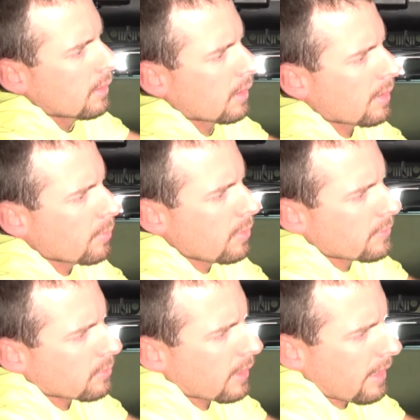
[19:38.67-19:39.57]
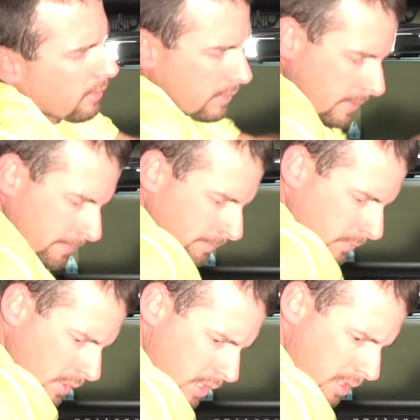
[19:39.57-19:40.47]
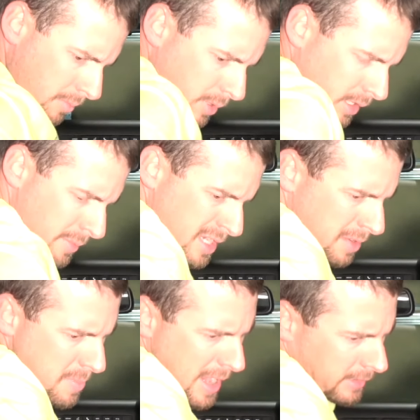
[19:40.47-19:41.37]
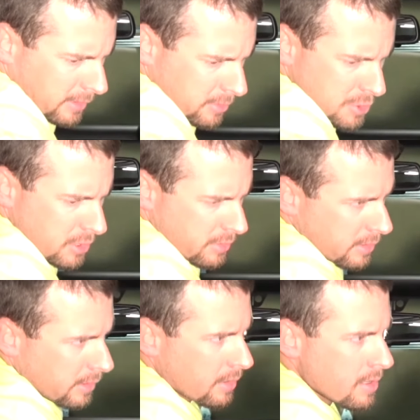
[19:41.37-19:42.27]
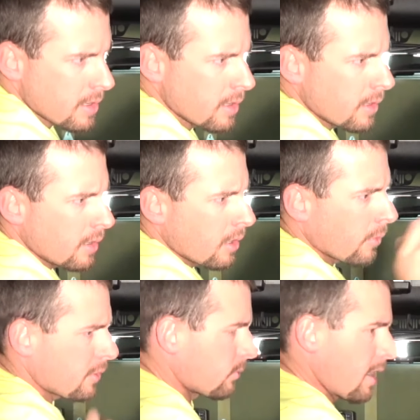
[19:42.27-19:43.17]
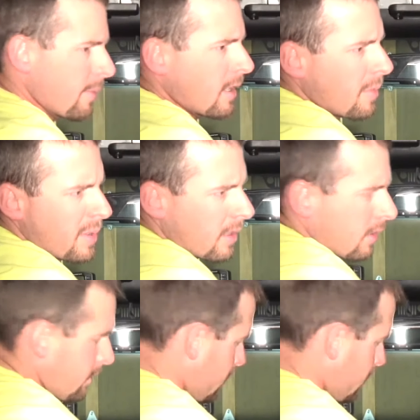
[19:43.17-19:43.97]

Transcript: it moves around. But let me come back there and show you what's rubbing up here on